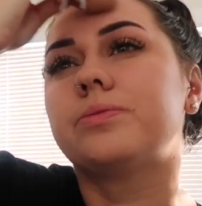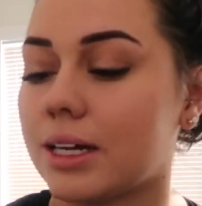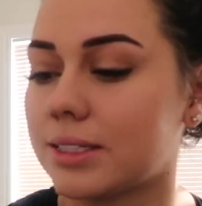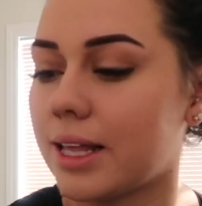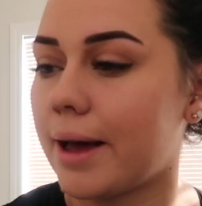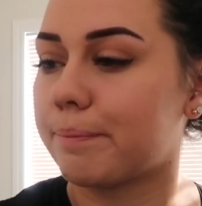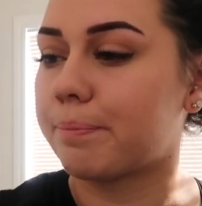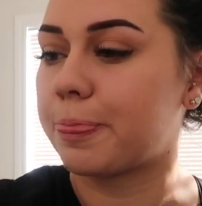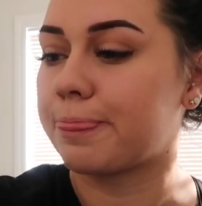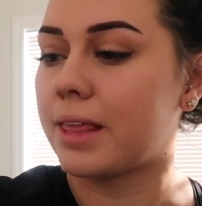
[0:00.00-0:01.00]
That's that.
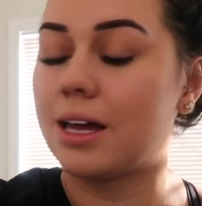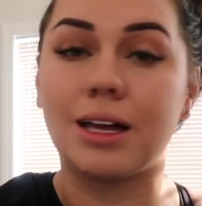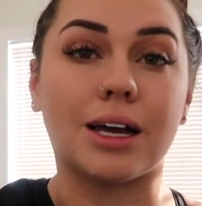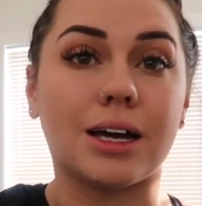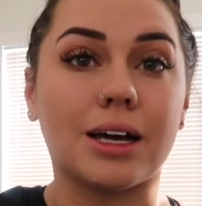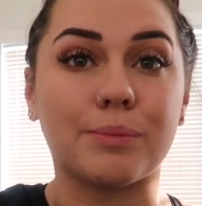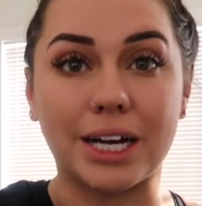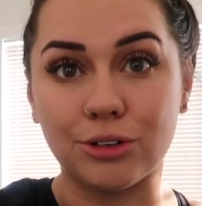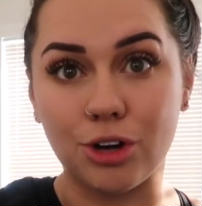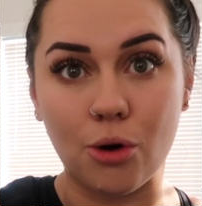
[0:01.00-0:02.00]

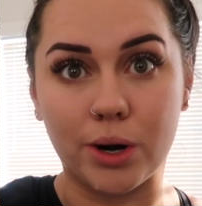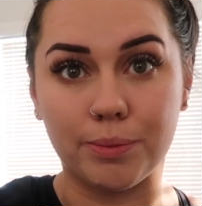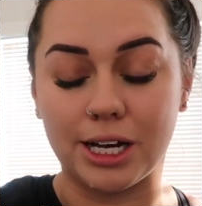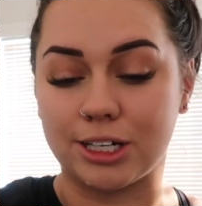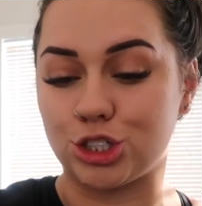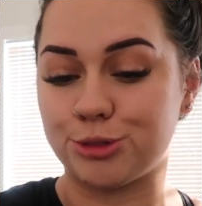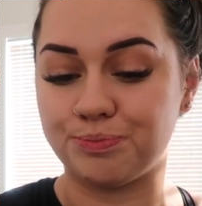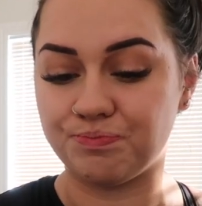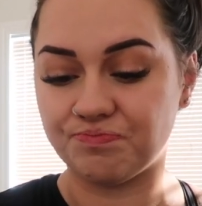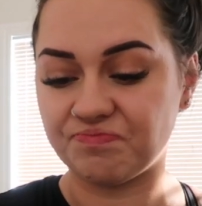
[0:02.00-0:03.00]
I do not wear blush.
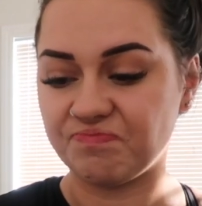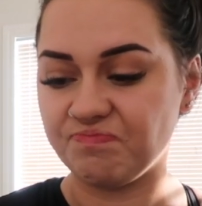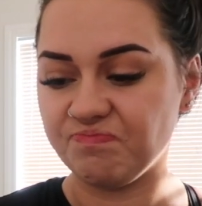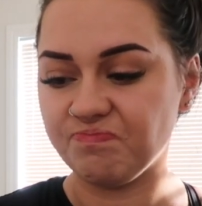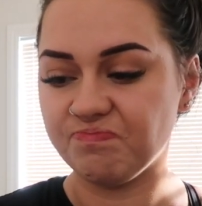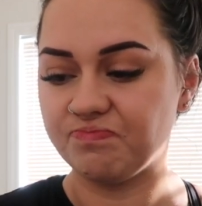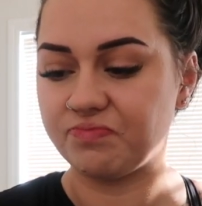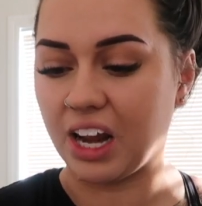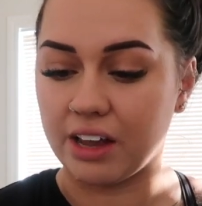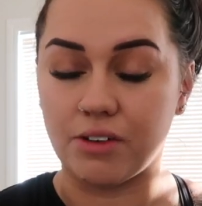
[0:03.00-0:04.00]

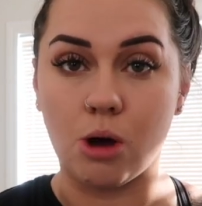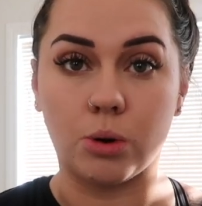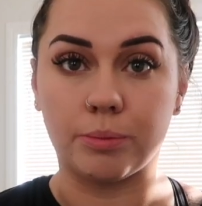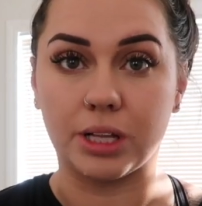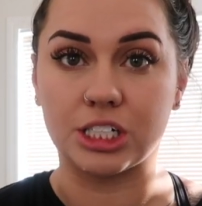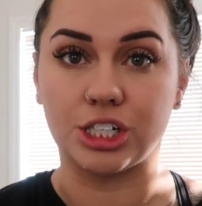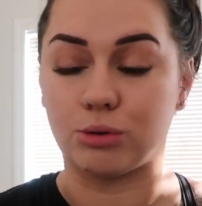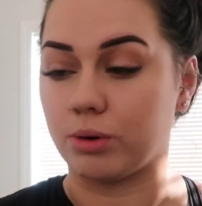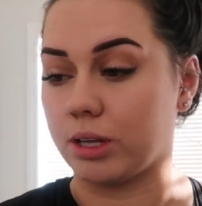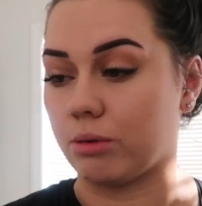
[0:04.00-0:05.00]
I have not worn blush in a
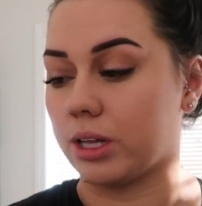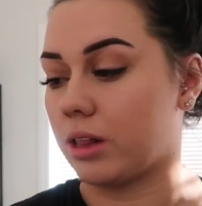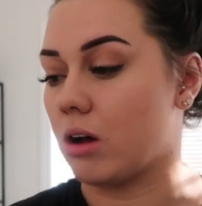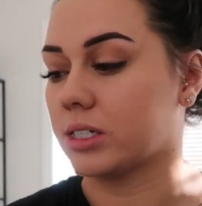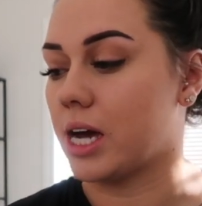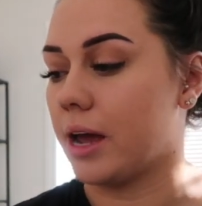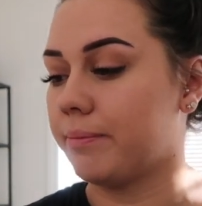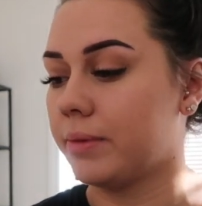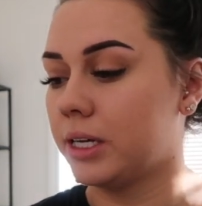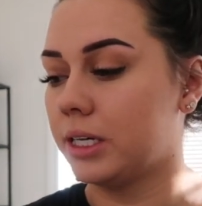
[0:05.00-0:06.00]
really, really long
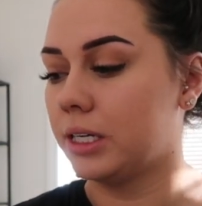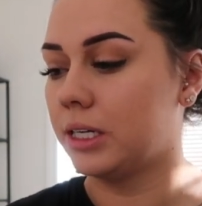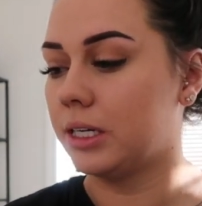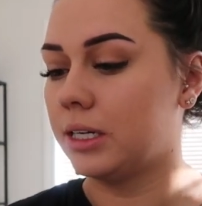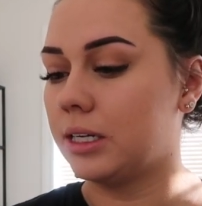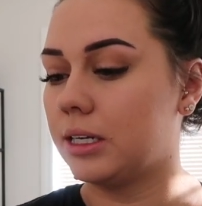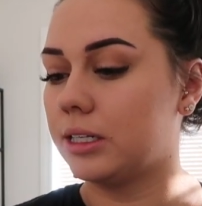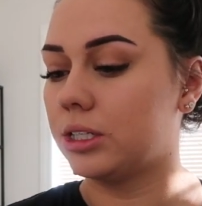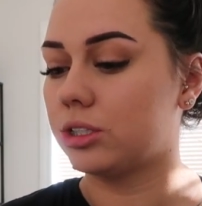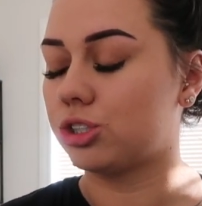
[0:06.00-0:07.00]
time.
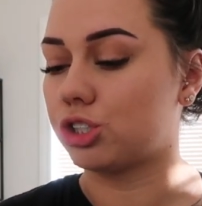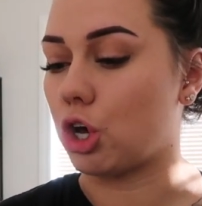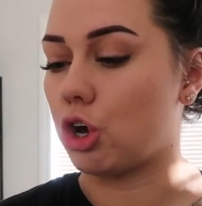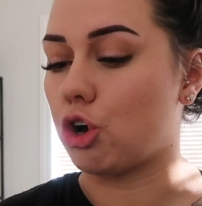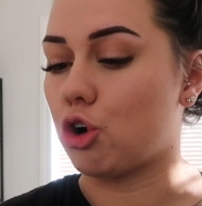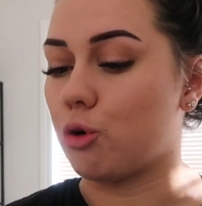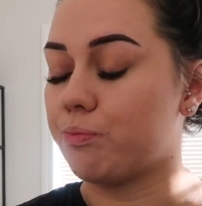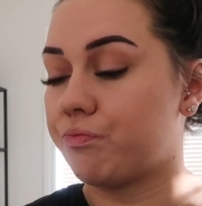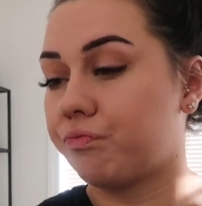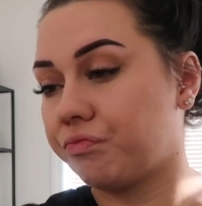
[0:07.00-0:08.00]
So,
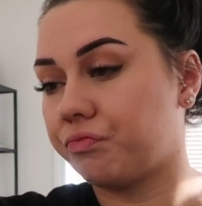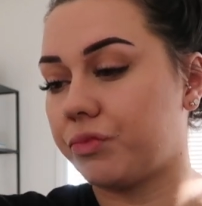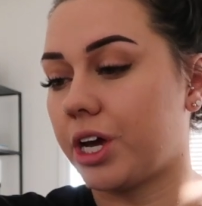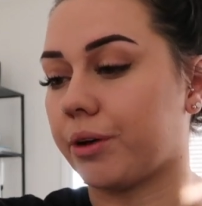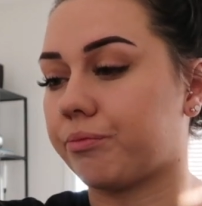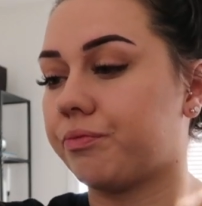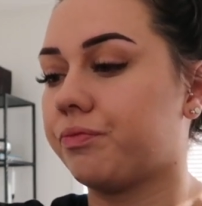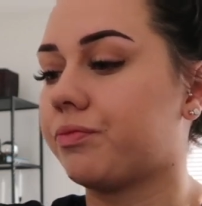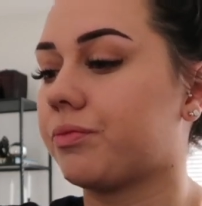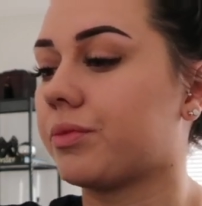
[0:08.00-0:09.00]
yeah,
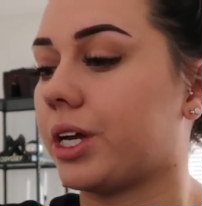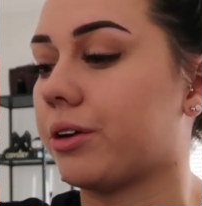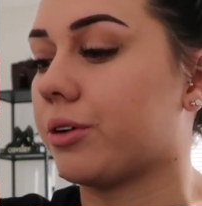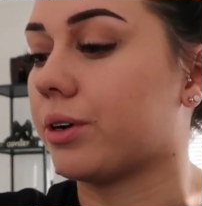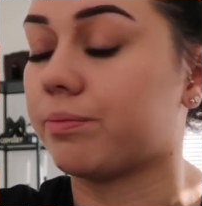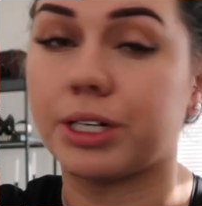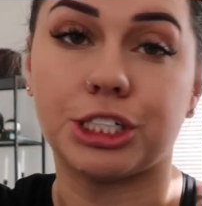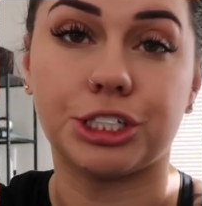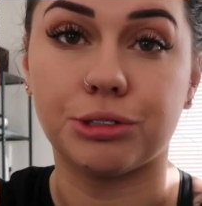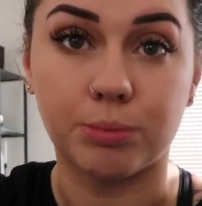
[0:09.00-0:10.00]
I don't know. I
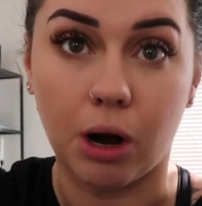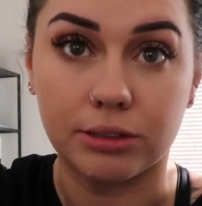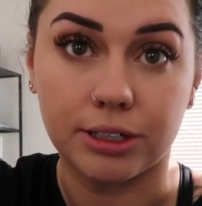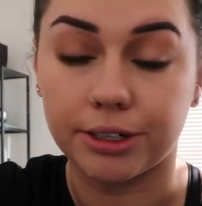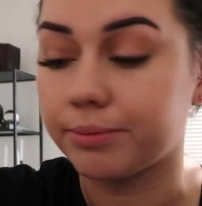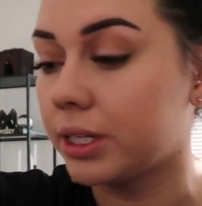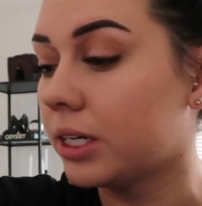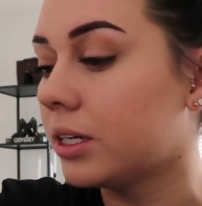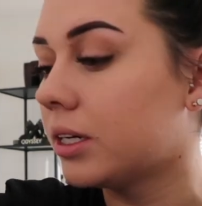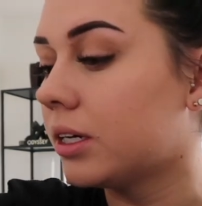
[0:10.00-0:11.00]
just use bronzer.
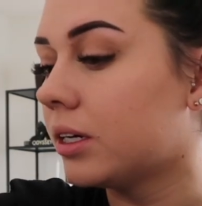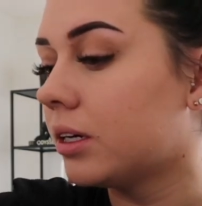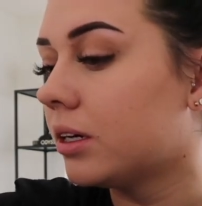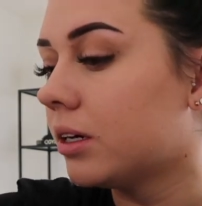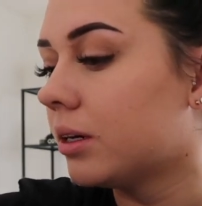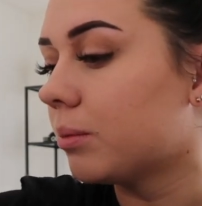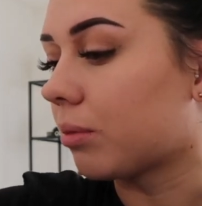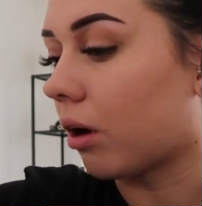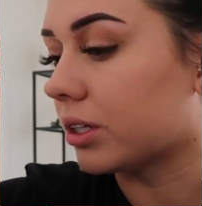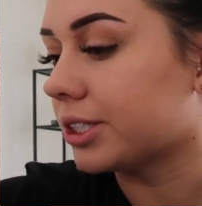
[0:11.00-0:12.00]

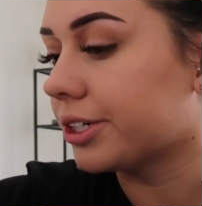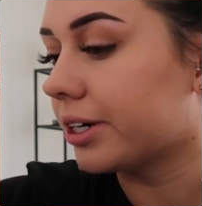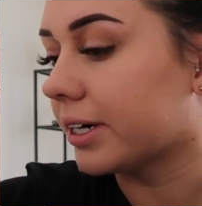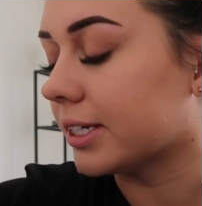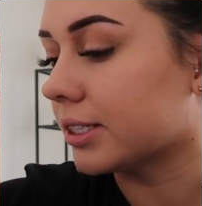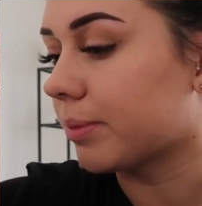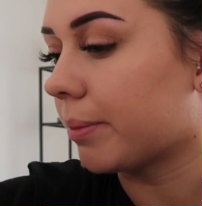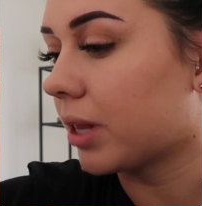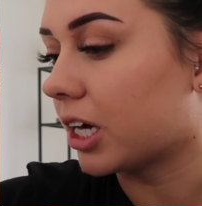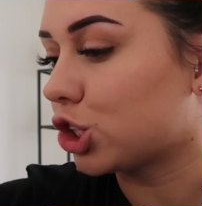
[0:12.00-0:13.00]
Bronzer is my
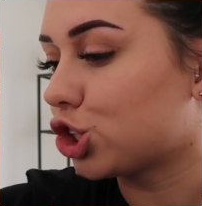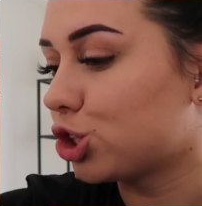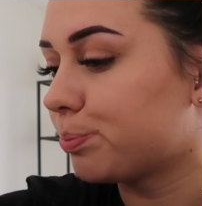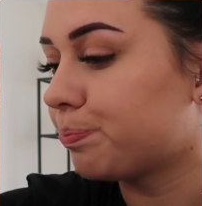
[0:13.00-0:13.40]
blush.